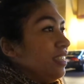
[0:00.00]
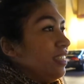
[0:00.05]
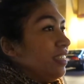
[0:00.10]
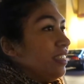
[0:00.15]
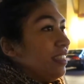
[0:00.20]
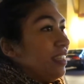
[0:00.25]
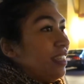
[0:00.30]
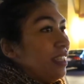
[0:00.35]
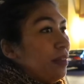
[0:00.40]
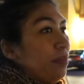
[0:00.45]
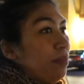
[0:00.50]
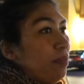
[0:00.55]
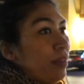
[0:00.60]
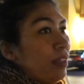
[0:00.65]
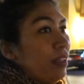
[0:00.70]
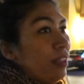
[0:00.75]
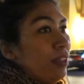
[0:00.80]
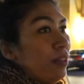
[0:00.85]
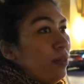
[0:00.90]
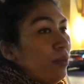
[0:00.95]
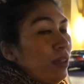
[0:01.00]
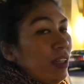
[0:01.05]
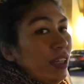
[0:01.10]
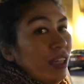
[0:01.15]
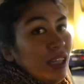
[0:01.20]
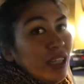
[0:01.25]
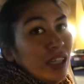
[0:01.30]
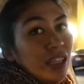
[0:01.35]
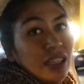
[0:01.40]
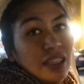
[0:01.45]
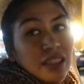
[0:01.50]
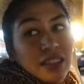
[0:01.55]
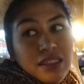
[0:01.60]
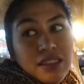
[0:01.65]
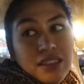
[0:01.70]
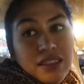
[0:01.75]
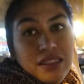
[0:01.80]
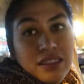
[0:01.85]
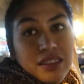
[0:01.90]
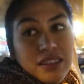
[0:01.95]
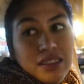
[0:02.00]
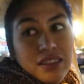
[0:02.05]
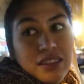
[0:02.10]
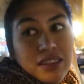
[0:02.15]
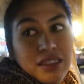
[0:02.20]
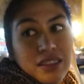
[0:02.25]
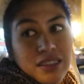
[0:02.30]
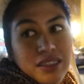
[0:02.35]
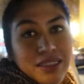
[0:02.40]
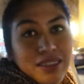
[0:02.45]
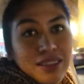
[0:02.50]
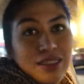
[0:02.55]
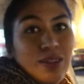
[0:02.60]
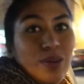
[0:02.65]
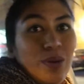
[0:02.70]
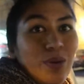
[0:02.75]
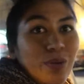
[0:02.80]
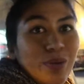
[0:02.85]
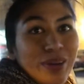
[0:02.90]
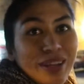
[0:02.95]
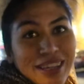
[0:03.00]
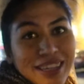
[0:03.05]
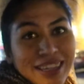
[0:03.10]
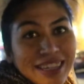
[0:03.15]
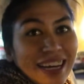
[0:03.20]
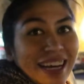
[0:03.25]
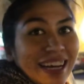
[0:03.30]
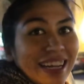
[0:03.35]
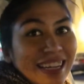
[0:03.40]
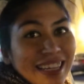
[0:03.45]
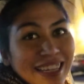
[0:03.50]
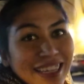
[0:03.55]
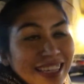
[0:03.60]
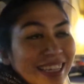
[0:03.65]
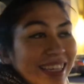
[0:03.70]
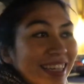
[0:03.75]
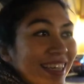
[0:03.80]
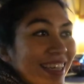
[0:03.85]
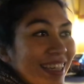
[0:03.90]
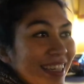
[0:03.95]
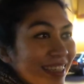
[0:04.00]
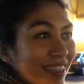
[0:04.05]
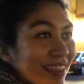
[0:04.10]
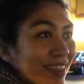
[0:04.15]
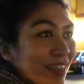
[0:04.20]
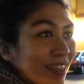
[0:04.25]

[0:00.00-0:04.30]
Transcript: All right, but we gotta eat. We Dude, gotta eat.